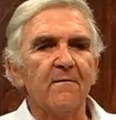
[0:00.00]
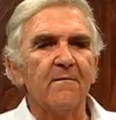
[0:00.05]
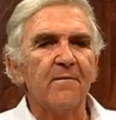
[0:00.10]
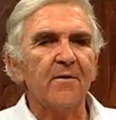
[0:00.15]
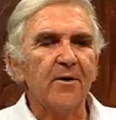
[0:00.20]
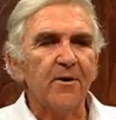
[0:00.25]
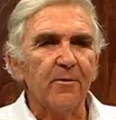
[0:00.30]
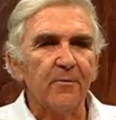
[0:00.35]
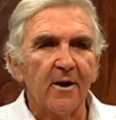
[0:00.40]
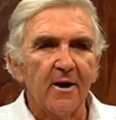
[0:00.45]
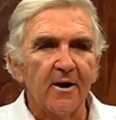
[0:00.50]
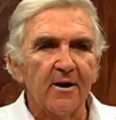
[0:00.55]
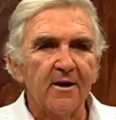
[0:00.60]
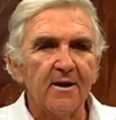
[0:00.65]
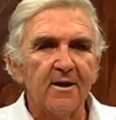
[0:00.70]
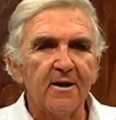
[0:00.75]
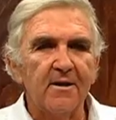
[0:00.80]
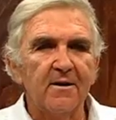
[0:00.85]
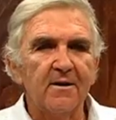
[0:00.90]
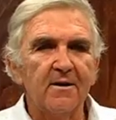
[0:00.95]
Very well
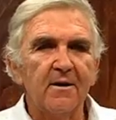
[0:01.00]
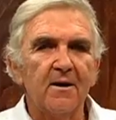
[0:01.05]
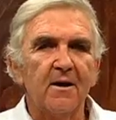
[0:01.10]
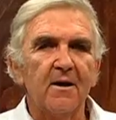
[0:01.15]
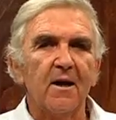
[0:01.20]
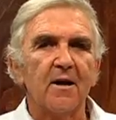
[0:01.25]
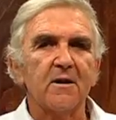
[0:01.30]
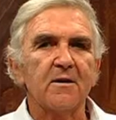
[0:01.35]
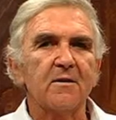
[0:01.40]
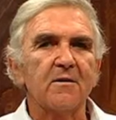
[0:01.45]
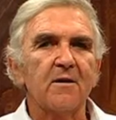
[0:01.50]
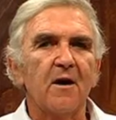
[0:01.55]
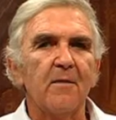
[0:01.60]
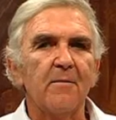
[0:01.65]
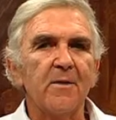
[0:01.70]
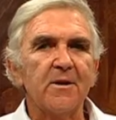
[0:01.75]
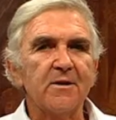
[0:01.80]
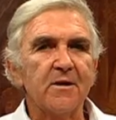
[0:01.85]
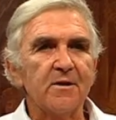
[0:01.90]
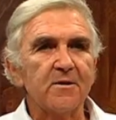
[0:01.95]
indeed. As I say,
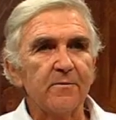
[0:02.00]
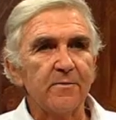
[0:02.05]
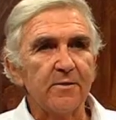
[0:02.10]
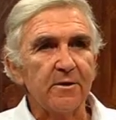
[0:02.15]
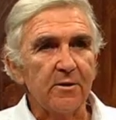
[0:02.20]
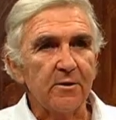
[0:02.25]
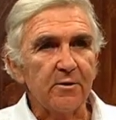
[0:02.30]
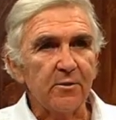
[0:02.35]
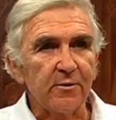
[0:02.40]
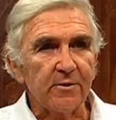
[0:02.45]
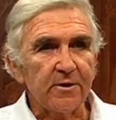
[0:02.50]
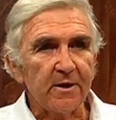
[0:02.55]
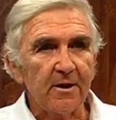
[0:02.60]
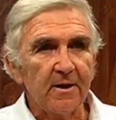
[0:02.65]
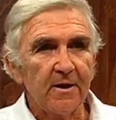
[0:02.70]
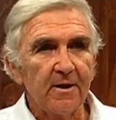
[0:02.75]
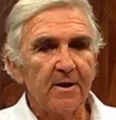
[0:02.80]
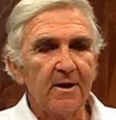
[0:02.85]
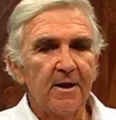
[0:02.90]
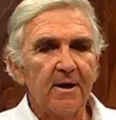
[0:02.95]
I'm in touch with her
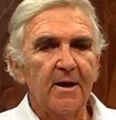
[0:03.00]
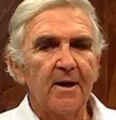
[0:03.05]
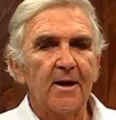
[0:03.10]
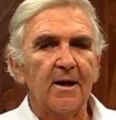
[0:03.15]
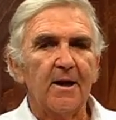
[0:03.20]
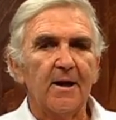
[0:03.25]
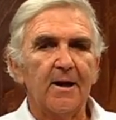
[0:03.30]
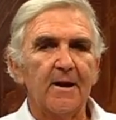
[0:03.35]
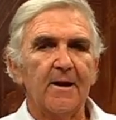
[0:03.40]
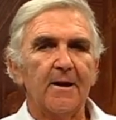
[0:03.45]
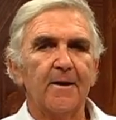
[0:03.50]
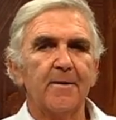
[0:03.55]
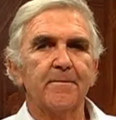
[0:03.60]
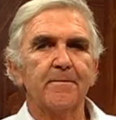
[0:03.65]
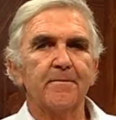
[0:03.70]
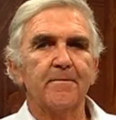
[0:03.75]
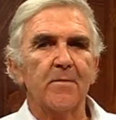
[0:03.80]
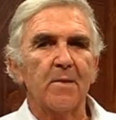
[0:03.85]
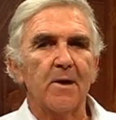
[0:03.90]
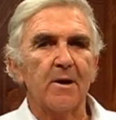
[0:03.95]
daughter, and
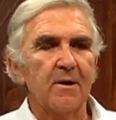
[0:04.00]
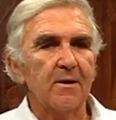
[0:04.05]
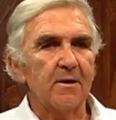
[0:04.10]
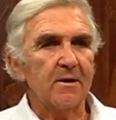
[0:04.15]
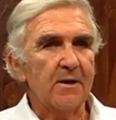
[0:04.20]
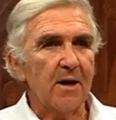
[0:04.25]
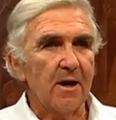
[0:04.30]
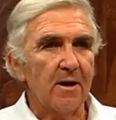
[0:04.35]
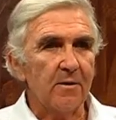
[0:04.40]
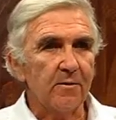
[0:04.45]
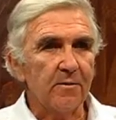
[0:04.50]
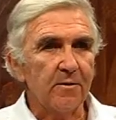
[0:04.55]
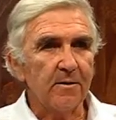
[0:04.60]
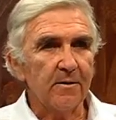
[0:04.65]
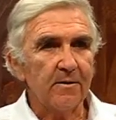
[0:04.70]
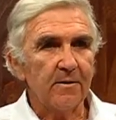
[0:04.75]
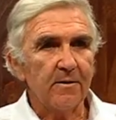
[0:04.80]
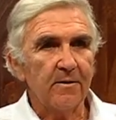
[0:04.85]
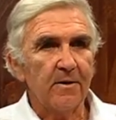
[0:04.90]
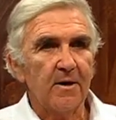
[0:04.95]

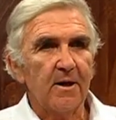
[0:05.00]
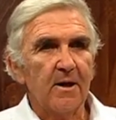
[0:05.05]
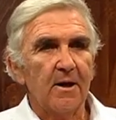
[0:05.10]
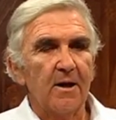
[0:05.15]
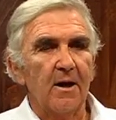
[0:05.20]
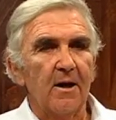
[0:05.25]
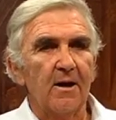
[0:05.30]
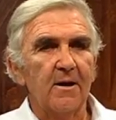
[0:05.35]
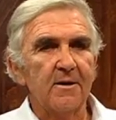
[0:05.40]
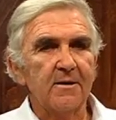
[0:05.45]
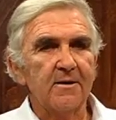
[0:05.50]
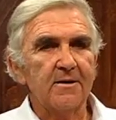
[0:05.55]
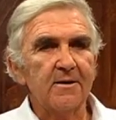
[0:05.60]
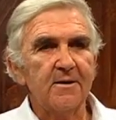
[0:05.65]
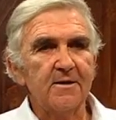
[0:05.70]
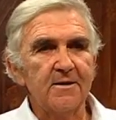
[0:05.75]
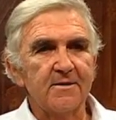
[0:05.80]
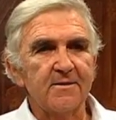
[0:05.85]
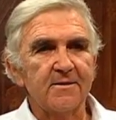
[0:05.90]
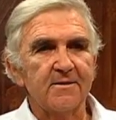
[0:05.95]
Gaynor, and
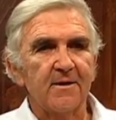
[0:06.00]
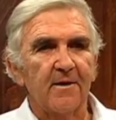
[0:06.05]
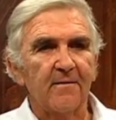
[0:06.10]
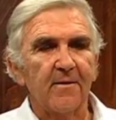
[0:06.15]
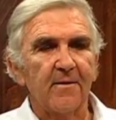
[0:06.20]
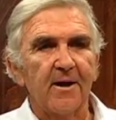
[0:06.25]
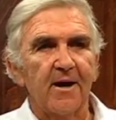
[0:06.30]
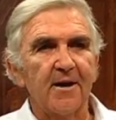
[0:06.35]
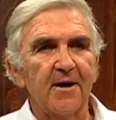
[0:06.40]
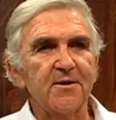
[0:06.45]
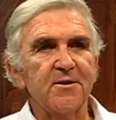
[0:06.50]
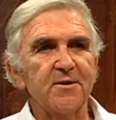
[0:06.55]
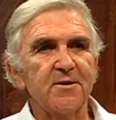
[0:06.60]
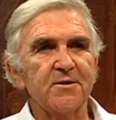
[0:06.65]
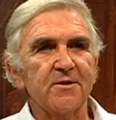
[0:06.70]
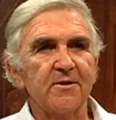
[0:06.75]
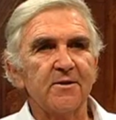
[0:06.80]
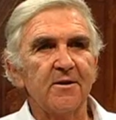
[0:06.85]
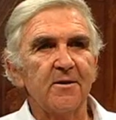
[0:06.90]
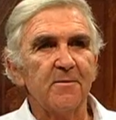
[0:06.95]
I've got
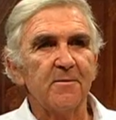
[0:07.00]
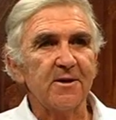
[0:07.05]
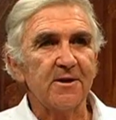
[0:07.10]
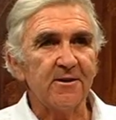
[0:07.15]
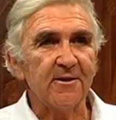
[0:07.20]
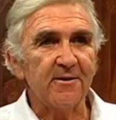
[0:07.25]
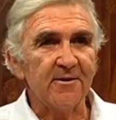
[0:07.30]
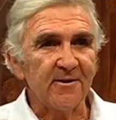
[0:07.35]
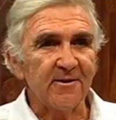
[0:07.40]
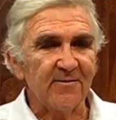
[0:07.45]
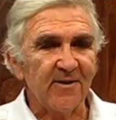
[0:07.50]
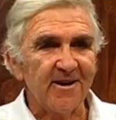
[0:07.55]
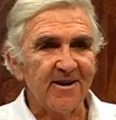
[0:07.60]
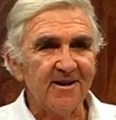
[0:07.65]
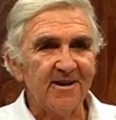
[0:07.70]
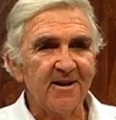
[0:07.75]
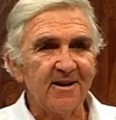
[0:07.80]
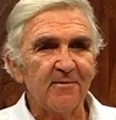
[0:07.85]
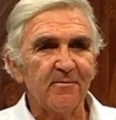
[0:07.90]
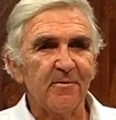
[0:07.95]
access to her material if I
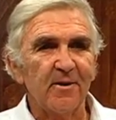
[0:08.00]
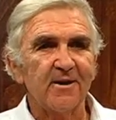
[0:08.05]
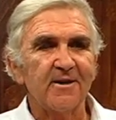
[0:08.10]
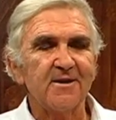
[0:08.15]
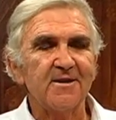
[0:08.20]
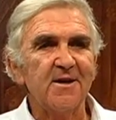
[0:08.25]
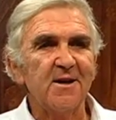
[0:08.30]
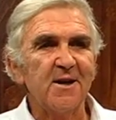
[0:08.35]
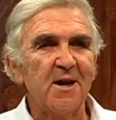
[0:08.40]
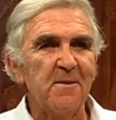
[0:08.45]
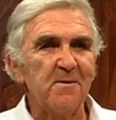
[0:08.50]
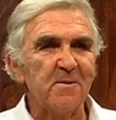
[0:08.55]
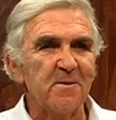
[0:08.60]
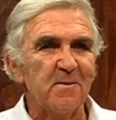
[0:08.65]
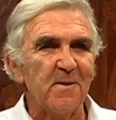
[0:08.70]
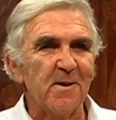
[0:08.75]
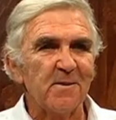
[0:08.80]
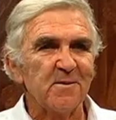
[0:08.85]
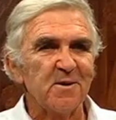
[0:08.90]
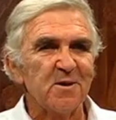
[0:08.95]
need it, but she keeps
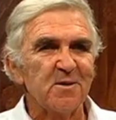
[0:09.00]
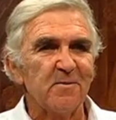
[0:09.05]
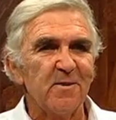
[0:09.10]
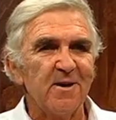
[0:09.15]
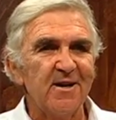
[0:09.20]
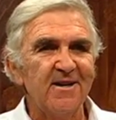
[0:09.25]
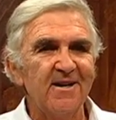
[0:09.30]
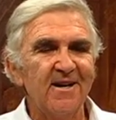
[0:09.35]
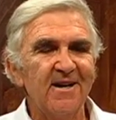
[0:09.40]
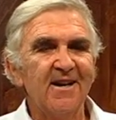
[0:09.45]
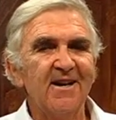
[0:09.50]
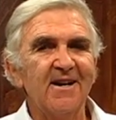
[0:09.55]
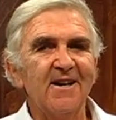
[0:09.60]
me up to speed.